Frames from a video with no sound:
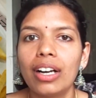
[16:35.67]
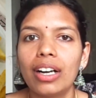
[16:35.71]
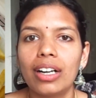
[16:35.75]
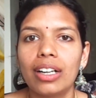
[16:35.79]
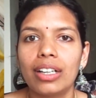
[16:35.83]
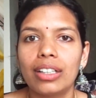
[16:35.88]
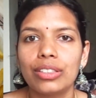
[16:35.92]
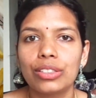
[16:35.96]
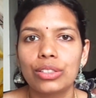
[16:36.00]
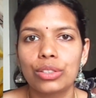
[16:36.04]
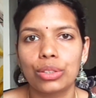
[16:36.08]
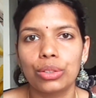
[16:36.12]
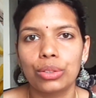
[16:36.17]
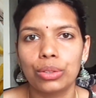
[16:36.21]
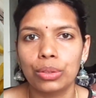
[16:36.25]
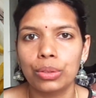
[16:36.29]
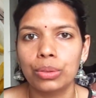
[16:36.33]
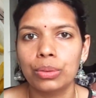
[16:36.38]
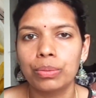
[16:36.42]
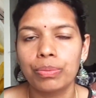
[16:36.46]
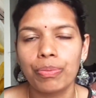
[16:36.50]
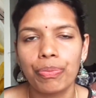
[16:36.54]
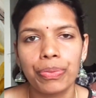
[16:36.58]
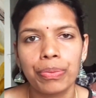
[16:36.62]
So
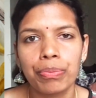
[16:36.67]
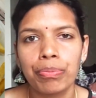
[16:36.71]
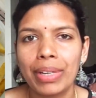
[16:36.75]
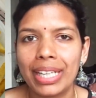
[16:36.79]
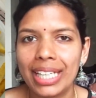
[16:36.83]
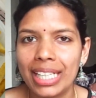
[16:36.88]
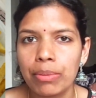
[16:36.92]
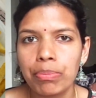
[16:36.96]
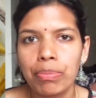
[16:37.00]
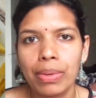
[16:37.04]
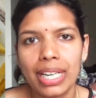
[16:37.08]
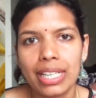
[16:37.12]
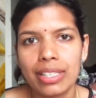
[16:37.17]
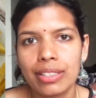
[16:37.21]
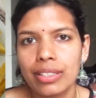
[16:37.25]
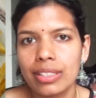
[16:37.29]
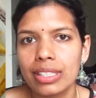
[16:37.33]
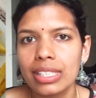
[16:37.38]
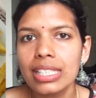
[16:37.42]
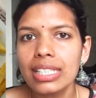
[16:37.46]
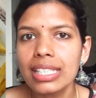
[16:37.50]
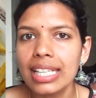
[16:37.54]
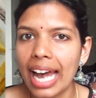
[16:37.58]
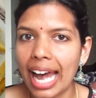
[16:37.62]
many
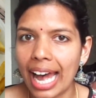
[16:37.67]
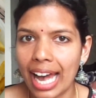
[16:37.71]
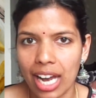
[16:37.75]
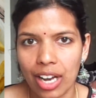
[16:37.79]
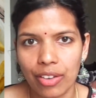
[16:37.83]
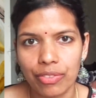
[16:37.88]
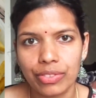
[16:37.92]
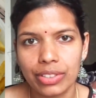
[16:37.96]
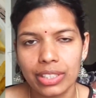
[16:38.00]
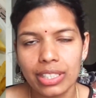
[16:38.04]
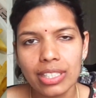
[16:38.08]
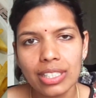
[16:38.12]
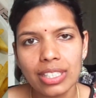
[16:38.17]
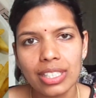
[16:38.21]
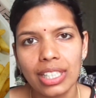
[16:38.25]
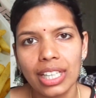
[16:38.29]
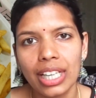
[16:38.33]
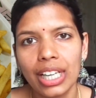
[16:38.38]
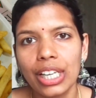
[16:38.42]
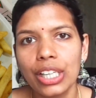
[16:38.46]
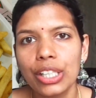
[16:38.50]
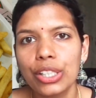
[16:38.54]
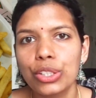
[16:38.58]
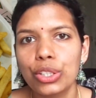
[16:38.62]
places have this.
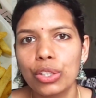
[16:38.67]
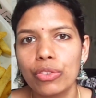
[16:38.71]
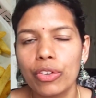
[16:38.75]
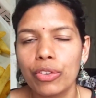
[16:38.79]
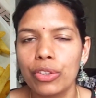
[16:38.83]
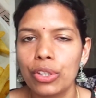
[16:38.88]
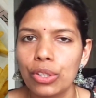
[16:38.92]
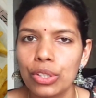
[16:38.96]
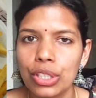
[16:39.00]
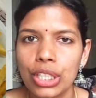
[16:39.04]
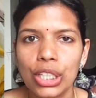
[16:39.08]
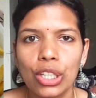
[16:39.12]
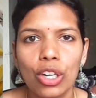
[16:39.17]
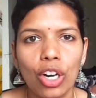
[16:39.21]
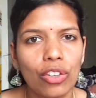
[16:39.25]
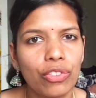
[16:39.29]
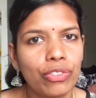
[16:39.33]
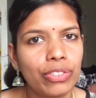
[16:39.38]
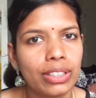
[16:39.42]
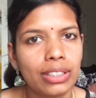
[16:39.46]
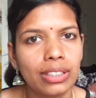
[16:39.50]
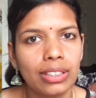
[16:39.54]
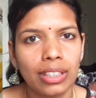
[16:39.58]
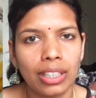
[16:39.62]
So we would usually
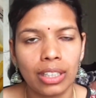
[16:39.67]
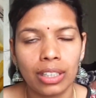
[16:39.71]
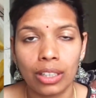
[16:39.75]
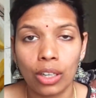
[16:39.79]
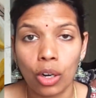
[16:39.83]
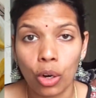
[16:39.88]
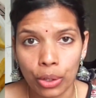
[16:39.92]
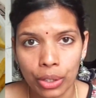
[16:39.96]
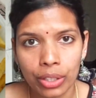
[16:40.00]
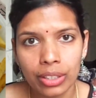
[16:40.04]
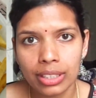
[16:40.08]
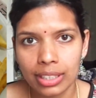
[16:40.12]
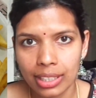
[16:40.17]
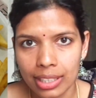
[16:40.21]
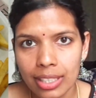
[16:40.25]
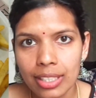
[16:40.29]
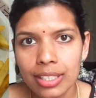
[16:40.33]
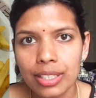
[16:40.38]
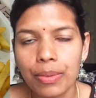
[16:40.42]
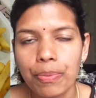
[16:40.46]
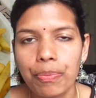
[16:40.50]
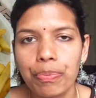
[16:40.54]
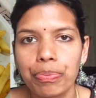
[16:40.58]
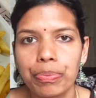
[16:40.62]
order these
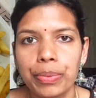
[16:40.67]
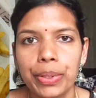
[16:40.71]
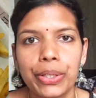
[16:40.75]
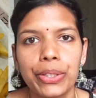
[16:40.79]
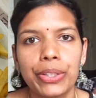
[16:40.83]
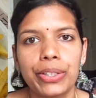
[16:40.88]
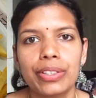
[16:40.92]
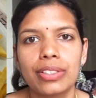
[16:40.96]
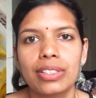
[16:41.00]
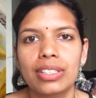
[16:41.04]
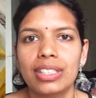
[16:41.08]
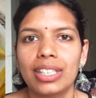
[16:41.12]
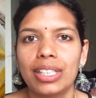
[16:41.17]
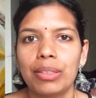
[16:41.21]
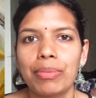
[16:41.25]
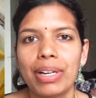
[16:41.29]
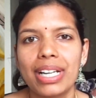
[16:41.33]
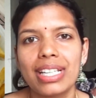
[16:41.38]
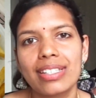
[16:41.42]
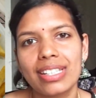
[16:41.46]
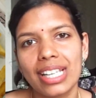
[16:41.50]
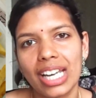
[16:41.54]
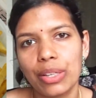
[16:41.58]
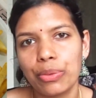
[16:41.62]
because my
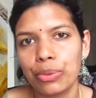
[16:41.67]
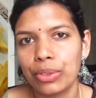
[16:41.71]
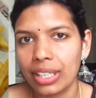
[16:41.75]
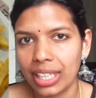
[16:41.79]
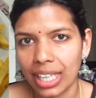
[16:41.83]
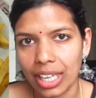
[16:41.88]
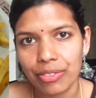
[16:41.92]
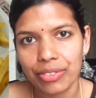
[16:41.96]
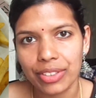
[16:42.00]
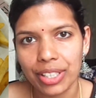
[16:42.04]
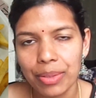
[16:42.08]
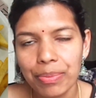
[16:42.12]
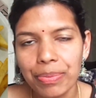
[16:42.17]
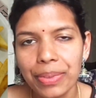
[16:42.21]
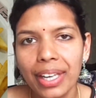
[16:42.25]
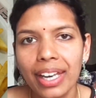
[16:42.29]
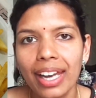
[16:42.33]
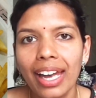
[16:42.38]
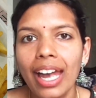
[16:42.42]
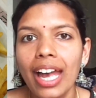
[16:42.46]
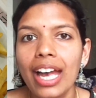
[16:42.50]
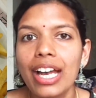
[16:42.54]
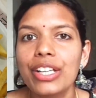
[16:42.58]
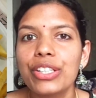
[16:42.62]
son would love them.
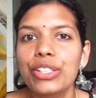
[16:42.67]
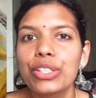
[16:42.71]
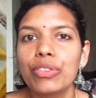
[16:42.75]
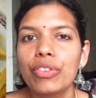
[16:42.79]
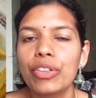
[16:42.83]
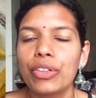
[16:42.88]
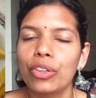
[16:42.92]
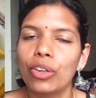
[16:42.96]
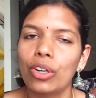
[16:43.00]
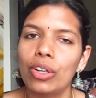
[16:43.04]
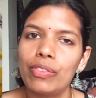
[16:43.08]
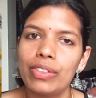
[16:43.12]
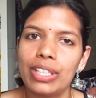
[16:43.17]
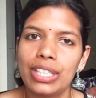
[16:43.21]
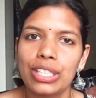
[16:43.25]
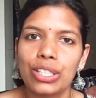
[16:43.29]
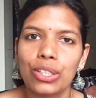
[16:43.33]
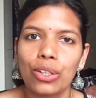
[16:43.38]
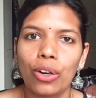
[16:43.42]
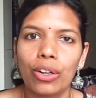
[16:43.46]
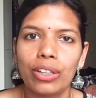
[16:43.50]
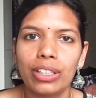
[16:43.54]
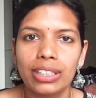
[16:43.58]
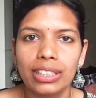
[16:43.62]
So we would always
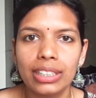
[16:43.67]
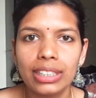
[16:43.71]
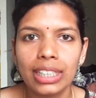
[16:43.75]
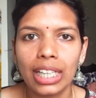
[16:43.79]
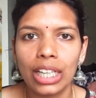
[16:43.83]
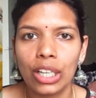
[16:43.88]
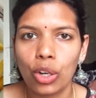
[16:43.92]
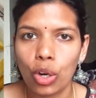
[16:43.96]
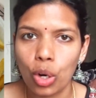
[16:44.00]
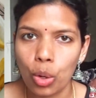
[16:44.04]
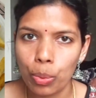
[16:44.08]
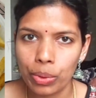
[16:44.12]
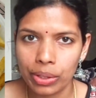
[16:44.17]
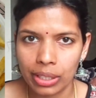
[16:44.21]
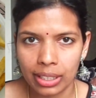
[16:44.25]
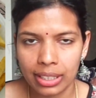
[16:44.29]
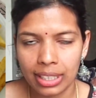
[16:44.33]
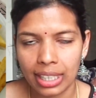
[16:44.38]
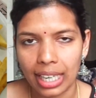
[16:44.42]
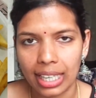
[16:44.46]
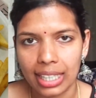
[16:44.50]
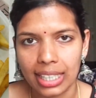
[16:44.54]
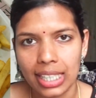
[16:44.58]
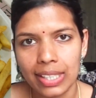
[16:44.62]
order along with the
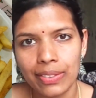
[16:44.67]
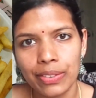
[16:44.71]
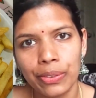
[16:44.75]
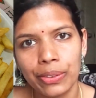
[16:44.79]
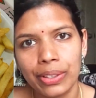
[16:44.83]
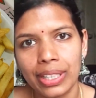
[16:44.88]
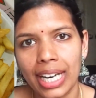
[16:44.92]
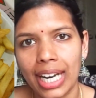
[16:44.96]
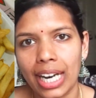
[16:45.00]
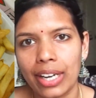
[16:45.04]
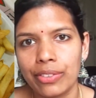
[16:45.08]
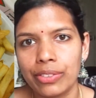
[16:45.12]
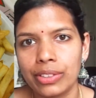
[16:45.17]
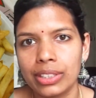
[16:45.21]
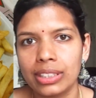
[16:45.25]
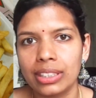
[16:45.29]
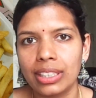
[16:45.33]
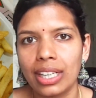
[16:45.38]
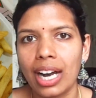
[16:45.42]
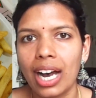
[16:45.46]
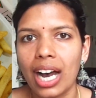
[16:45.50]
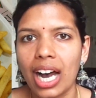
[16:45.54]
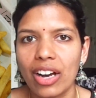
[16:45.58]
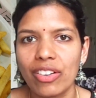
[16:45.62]
thali. We would have a
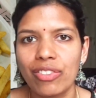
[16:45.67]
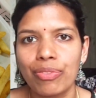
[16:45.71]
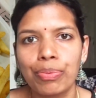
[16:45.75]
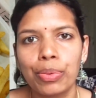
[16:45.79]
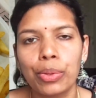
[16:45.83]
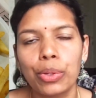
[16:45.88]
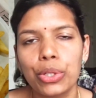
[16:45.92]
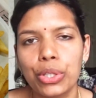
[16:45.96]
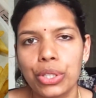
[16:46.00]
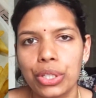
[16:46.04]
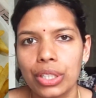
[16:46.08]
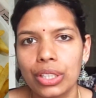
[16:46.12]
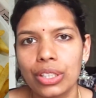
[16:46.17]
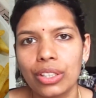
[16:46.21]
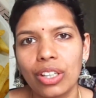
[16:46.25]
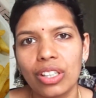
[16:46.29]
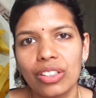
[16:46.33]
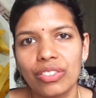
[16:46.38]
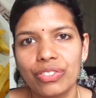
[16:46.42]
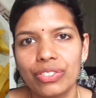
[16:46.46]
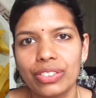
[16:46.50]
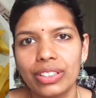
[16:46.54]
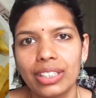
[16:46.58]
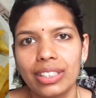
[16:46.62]
half portion of
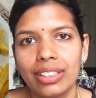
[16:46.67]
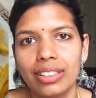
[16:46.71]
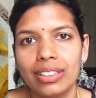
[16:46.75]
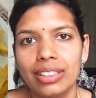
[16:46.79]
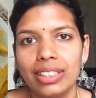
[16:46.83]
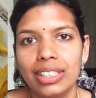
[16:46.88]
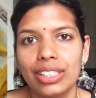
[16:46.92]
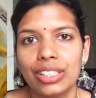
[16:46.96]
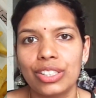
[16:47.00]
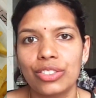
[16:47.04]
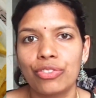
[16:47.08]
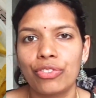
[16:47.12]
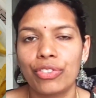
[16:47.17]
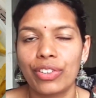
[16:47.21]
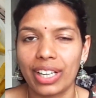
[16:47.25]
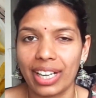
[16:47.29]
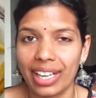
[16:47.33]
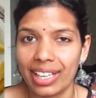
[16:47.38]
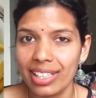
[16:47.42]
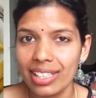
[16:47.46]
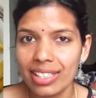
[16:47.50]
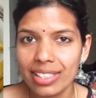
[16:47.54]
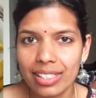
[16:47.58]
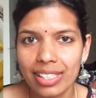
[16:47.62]
these
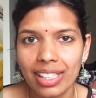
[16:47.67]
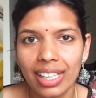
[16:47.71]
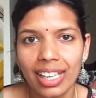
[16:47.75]
fries.